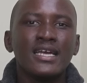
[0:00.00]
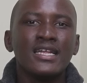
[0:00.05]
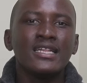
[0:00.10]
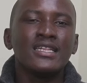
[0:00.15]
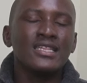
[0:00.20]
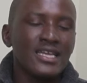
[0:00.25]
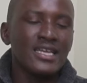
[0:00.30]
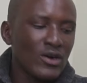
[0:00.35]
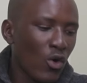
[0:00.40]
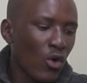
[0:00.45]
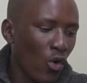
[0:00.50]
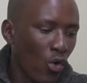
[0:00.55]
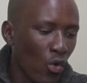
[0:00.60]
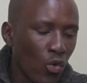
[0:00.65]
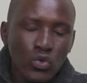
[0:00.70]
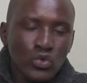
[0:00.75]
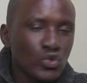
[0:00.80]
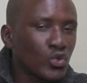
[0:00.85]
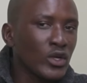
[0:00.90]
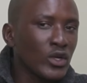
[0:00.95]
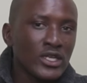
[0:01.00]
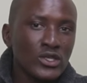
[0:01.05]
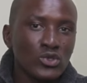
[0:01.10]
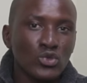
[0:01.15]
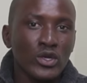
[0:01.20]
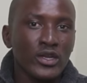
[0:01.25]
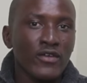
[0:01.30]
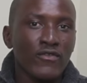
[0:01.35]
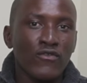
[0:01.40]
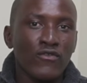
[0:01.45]
in the whole
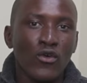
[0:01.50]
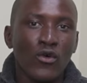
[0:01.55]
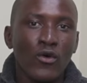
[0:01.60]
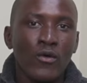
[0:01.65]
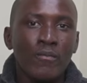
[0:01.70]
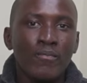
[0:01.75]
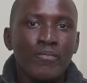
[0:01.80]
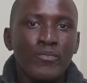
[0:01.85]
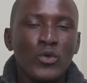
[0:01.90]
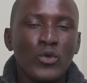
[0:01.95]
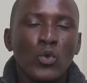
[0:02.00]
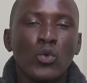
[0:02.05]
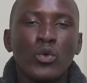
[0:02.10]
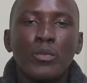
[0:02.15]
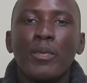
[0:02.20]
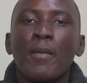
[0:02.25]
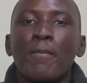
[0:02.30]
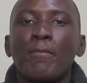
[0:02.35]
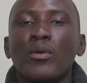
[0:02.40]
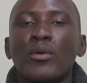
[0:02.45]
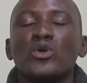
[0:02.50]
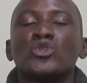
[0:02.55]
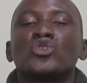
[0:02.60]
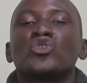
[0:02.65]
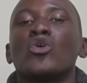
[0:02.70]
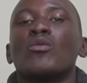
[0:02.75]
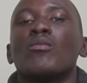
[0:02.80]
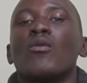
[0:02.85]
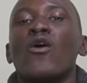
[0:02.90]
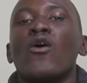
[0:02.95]
2024 would be
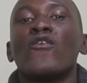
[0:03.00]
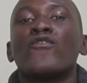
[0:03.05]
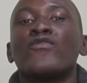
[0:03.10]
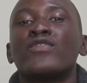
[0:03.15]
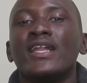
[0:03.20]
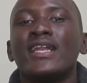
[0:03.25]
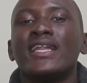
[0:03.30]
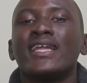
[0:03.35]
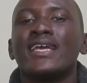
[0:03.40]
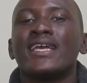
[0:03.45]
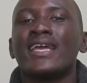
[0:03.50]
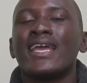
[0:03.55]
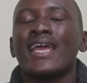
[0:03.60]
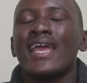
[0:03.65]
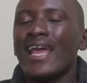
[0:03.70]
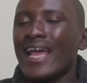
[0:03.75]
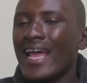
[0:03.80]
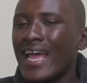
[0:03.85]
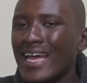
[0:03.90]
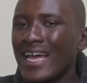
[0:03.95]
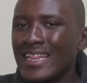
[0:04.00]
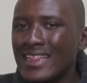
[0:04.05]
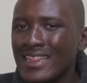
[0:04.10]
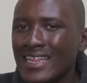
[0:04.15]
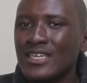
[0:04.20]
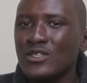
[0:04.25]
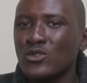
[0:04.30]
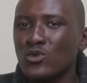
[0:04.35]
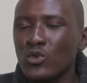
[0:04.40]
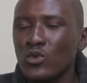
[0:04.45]
bottom of the league
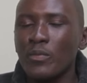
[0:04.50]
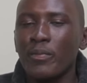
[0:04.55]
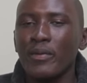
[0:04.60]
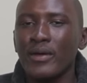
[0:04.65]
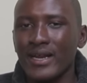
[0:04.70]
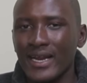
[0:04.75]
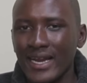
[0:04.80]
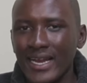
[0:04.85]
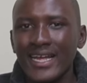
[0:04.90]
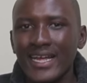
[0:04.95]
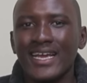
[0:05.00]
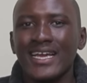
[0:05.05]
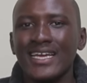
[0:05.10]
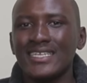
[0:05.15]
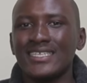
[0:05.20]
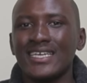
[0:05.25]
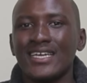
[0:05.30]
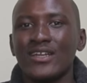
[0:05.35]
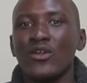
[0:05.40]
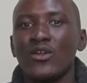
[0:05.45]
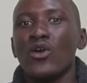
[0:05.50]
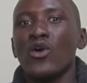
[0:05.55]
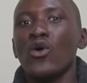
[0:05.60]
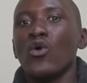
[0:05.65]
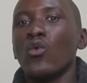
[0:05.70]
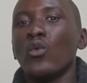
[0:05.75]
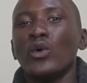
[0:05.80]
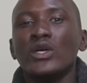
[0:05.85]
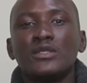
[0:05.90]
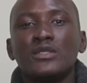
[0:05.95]
and thus would be relegated.
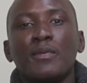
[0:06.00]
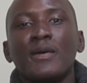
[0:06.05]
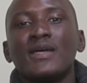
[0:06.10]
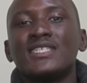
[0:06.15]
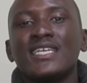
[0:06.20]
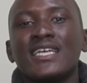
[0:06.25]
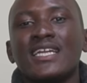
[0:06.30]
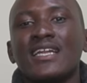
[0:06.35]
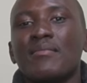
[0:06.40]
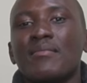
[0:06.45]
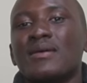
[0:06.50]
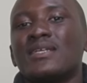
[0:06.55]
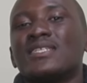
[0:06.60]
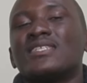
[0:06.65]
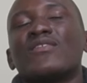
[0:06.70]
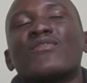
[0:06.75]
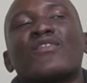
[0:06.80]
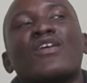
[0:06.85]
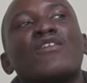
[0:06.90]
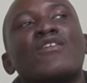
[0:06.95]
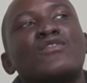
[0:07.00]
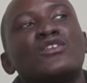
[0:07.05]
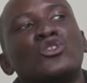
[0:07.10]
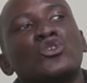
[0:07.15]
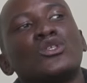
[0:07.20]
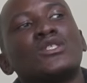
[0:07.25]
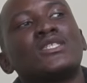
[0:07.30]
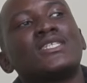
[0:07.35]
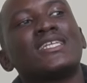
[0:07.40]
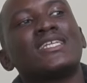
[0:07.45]
Which basically means if
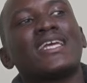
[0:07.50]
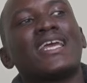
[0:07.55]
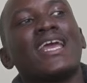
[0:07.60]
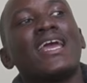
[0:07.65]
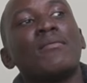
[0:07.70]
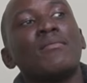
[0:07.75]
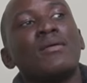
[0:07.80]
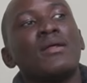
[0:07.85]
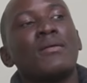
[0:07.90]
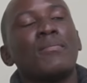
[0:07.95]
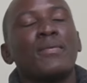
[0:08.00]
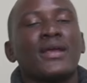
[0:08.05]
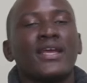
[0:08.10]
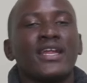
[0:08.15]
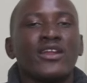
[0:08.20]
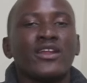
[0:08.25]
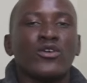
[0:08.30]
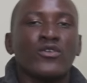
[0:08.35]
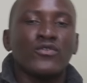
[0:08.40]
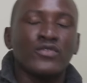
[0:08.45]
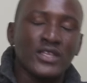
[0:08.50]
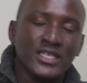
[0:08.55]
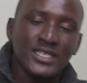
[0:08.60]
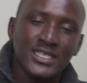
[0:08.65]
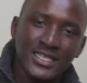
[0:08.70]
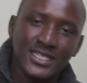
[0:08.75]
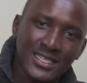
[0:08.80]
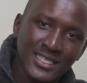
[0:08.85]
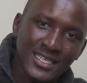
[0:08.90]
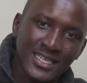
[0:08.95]
Cavin Johnson came in beginning of
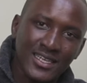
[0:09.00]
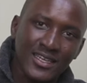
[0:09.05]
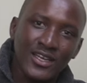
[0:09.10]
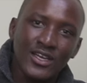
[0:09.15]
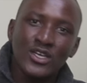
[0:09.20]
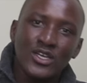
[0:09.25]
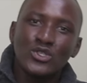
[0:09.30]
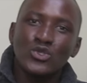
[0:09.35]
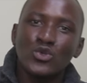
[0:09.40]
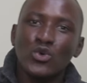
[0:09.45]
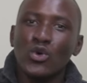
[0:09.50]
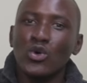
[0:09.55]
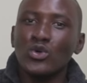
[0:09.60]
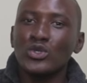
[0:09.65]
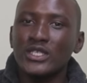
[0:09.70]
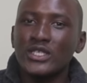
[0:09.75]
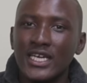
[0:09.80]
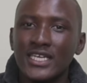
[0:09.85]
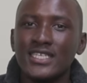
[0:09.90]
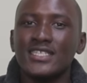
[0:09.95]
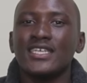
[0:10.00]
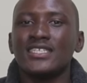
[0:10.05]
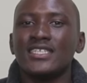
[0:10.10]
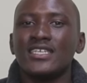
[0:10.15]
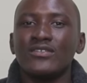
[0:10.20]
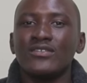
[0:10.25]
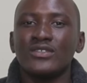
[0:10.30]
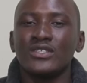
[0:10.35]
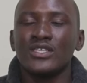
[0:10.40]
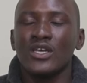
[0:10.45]
the season to coach Kaizer
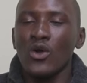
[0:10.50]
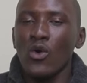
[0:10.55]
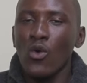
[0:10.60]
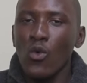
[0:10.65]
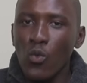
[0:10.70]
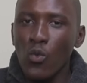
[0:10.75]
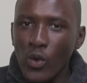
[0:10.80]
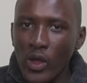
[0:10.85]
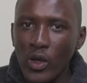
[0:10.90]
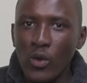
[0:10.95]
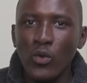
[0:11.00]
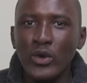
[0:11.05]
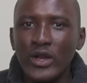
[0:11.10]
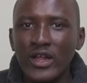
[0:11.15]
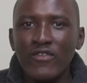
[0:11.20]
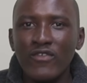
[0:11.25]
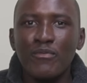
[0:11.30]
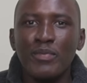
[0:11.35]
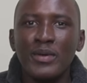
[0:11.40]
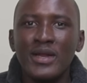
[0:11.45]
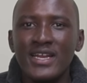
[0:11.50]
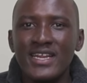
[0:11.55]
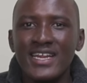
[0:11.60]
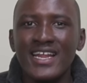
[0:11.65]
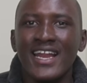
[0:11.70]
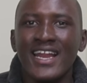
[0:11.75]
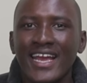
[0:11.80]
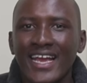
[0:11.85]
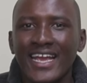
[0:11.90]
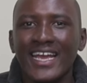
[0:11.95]
Chiefs, we would have been
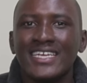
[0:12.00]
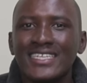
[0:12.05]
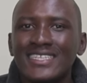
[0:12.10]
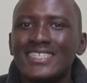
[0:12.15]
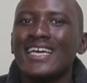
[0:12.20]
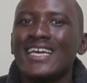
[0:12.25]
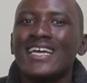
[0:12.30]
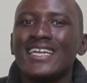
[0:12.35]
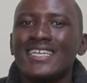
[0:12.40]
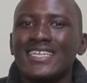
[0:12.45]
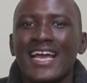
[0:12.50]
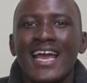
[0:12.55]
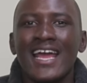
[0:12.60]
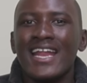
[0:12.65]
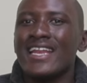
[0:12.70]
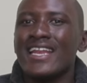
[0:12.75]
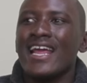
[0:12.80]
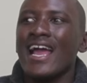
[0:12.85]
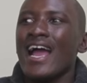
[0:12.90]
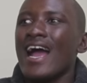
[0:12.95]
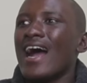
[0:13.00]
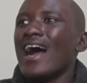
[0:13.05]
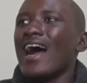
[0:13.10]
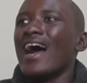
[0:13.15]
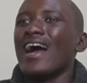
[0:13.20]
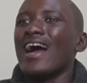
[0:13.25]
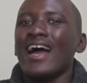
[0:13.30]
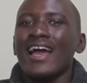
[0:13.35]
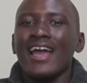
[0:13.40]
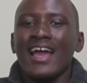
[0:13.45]
relegated. And
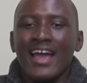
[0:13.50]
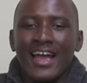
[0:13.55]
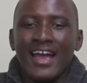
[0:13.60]
I,